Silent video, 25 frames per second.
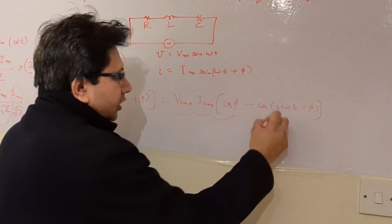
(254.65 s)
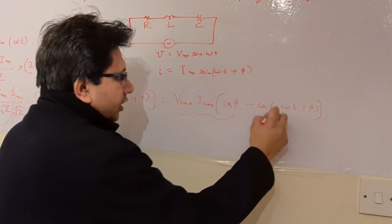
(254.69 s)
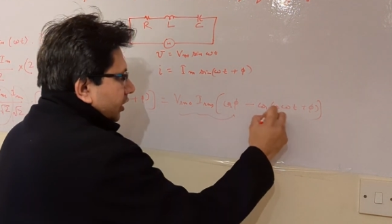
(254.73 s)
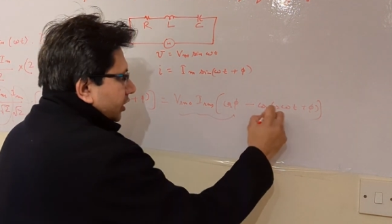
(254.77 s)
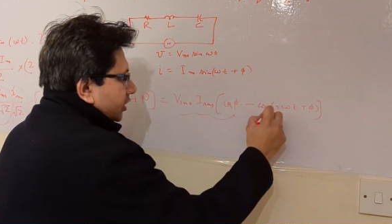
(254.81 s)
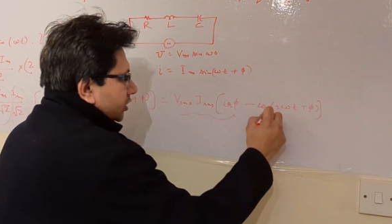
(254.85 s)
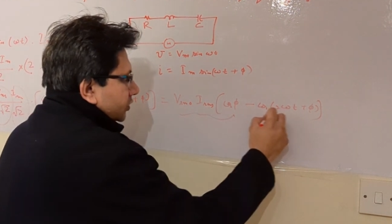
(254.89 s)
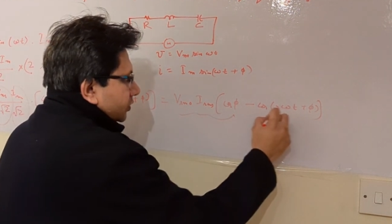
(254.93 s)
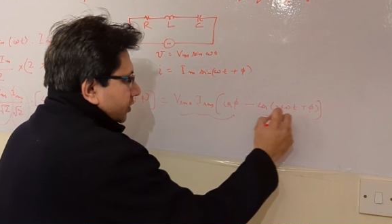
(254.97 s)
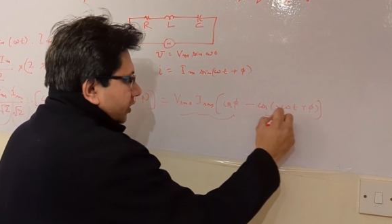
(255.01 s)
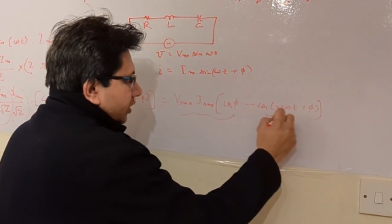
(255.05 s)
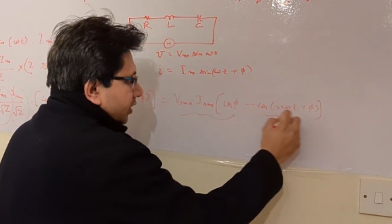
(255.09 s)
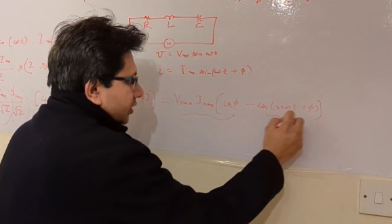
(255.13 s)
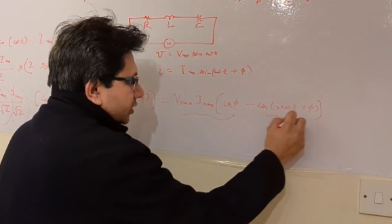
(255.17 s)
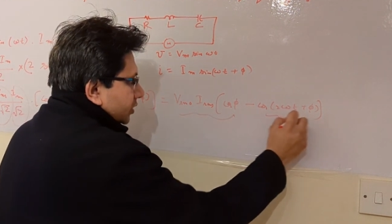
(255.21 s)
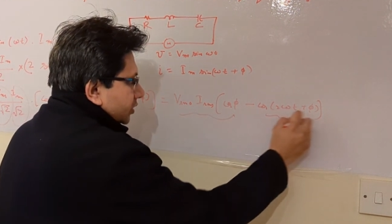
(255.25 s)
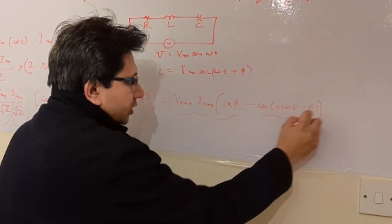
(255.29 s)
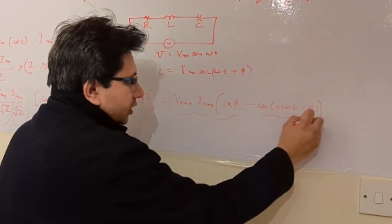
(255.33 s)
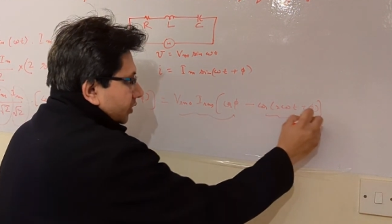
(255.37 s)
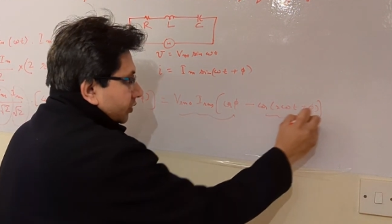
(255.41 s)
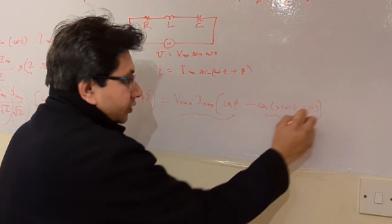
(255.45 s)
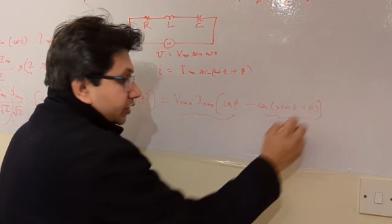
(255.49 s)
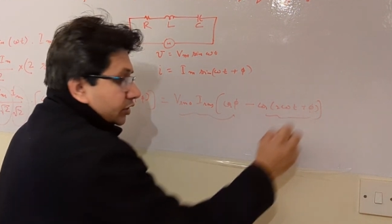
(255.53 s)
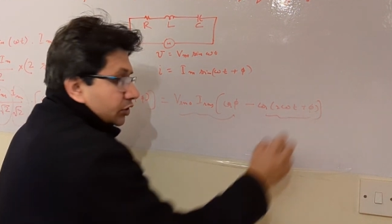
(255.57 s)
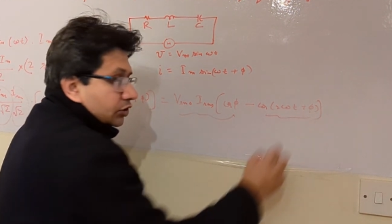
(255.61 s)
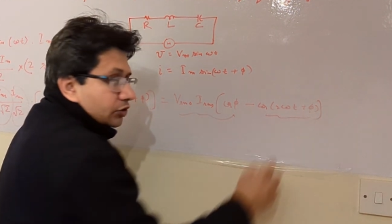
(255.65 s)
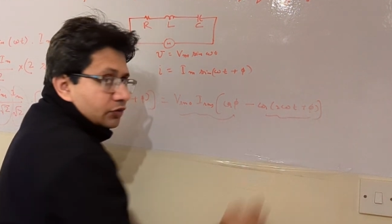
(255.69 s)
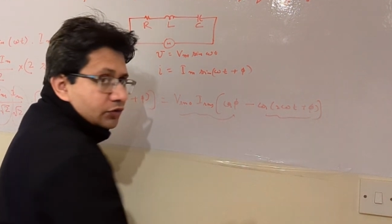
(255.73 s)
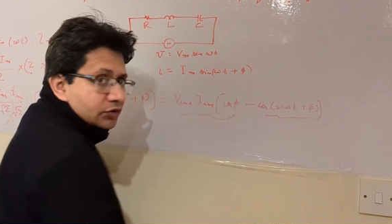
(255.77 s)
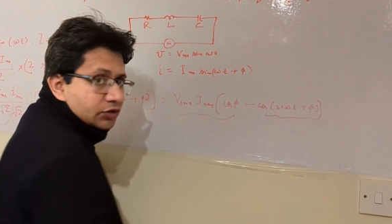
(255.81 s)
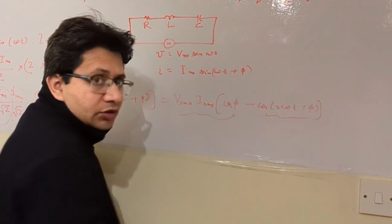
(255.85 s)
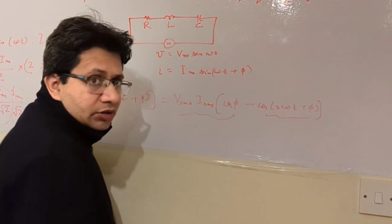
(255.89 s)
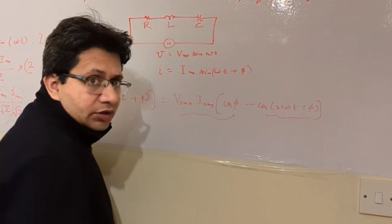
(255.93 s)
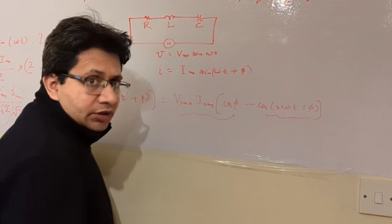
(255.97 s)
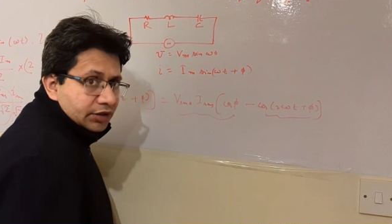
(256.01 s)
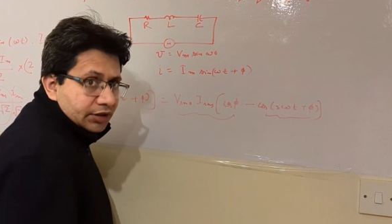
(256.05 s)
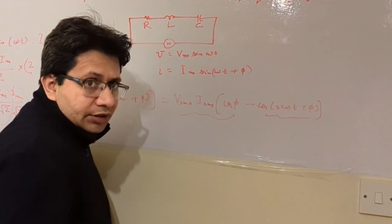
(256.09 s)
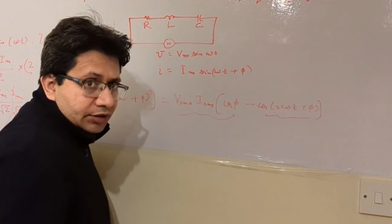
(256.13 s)
as well as the average of
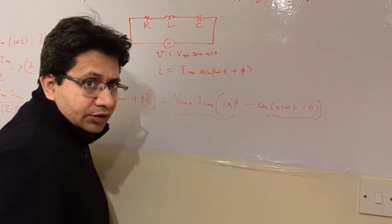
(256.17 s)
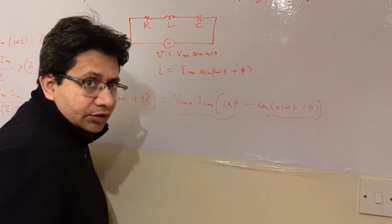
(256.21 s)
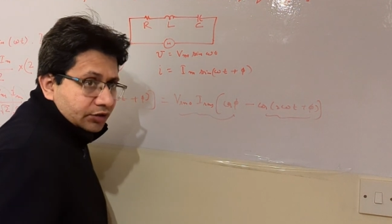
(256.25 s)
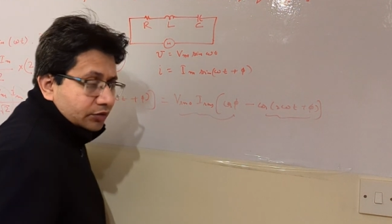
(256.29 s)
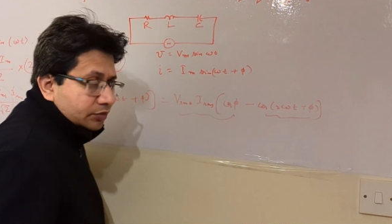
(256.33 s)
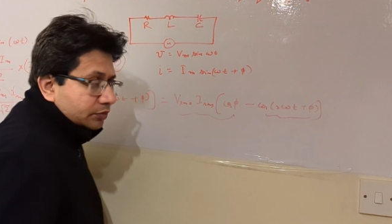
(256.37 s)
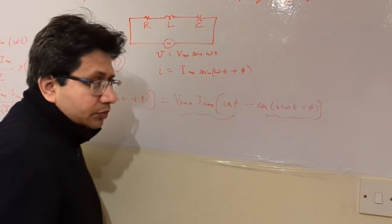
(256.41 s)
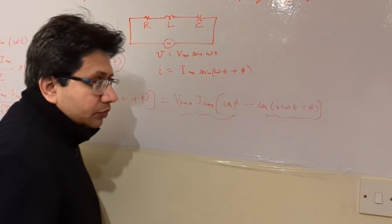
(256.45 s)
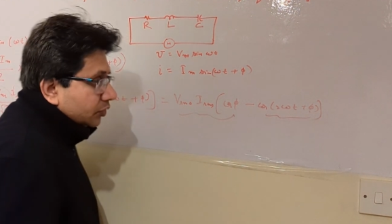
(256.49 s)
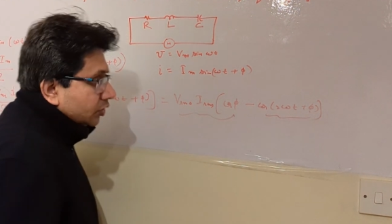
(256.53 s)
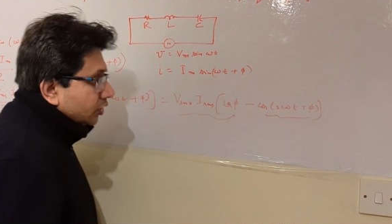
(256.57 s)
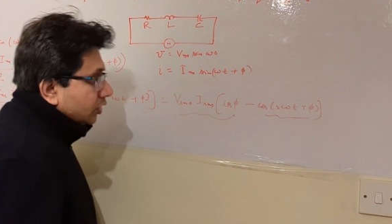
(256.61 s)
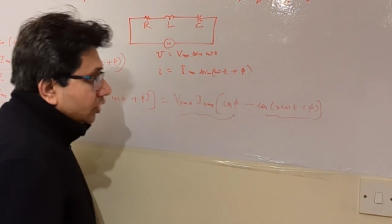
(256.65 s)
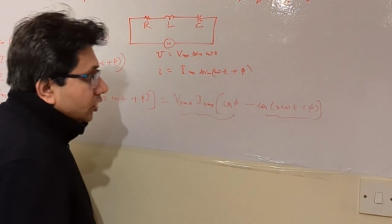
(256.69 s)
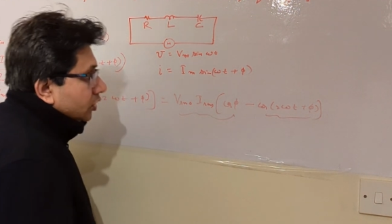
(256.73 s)
second term.